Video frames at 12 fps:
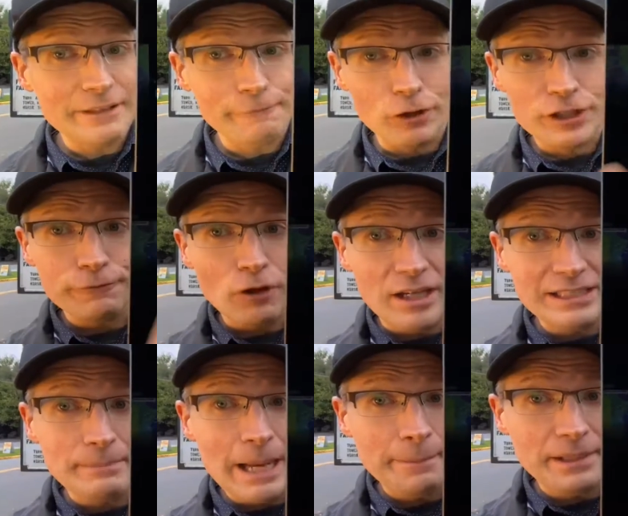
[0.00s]
First frost
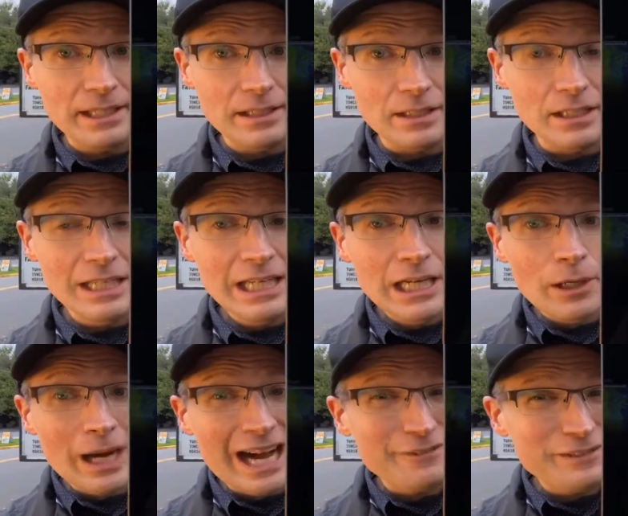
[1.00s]
map here.
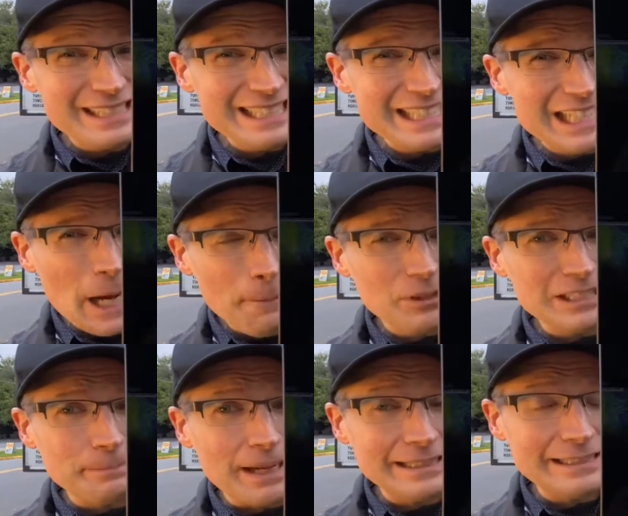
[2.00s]
I've seen a couple
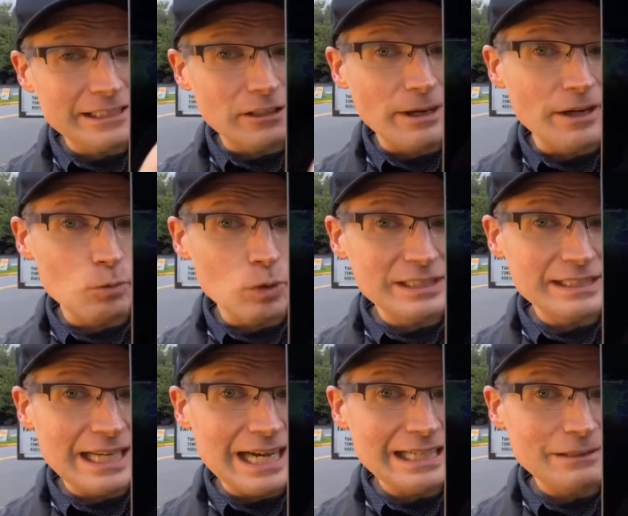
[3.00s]
spots here around
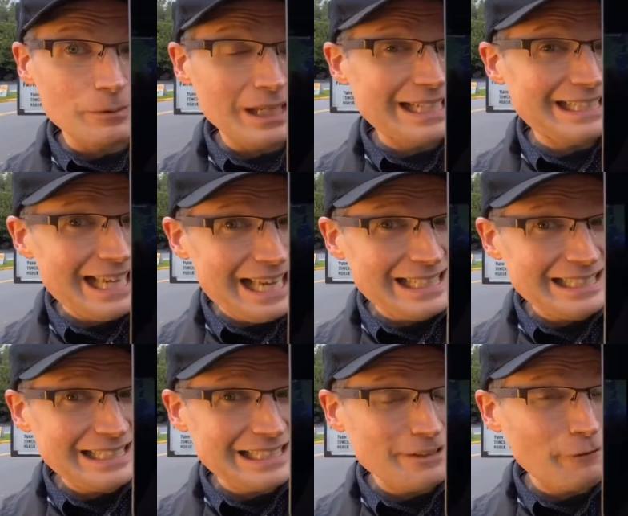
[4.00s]
Woodstock, again,
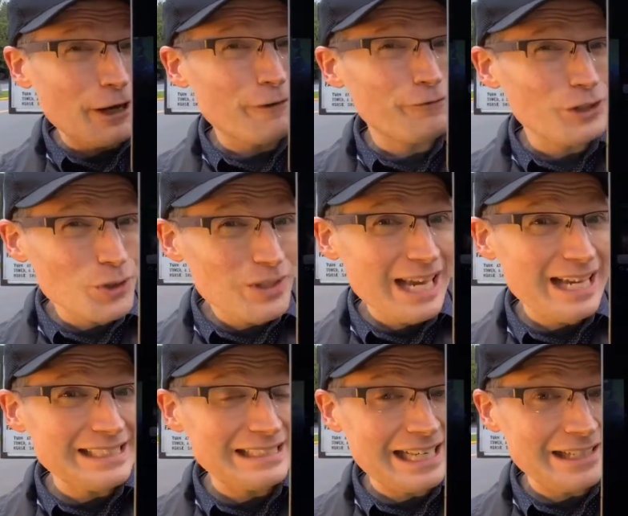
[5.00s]
a few
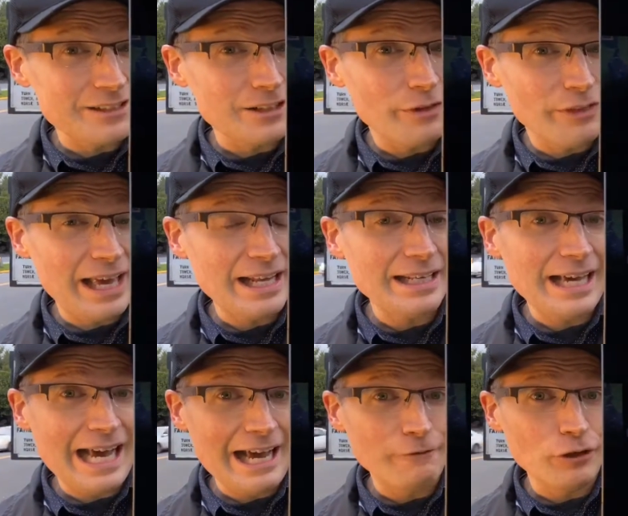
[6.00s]
days later than
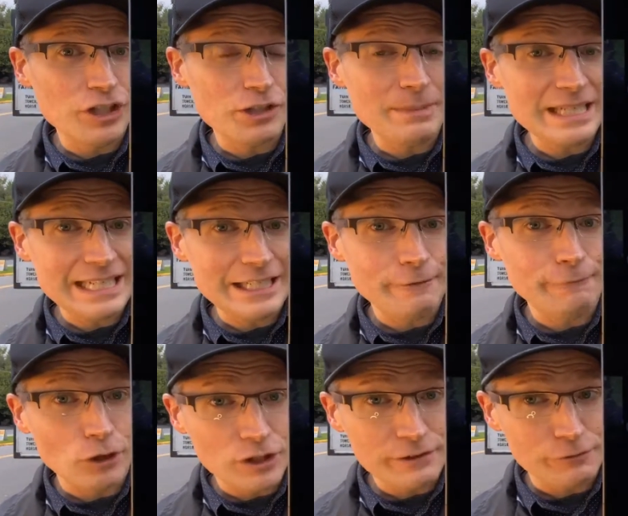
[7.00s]
average median
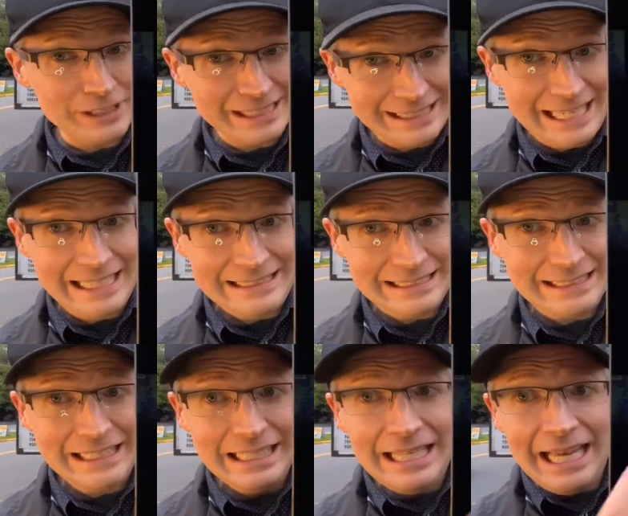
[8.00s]
first freeze dates.
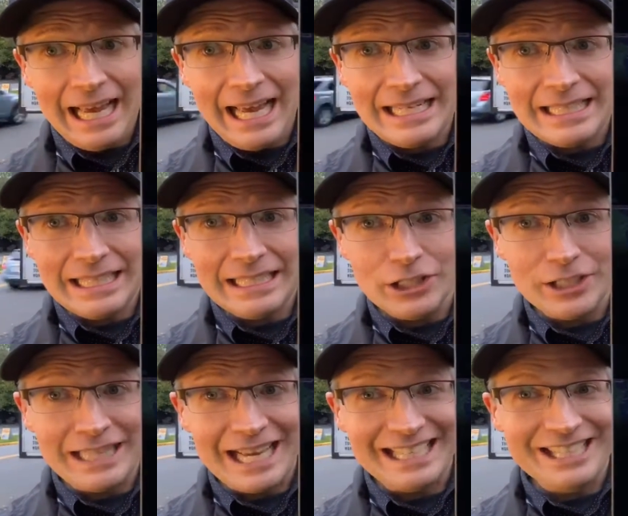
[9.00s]
And look at that.